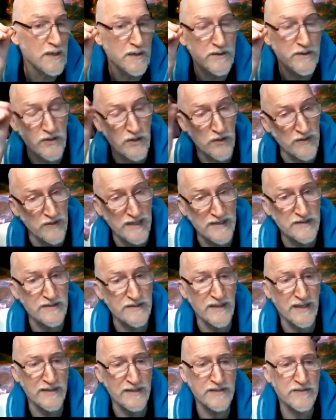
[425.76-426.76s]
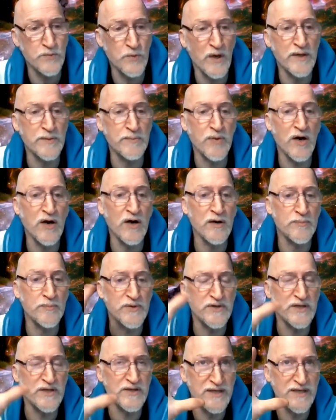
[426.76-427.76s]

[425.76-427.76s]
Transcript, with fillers: you know that's that's one part but the,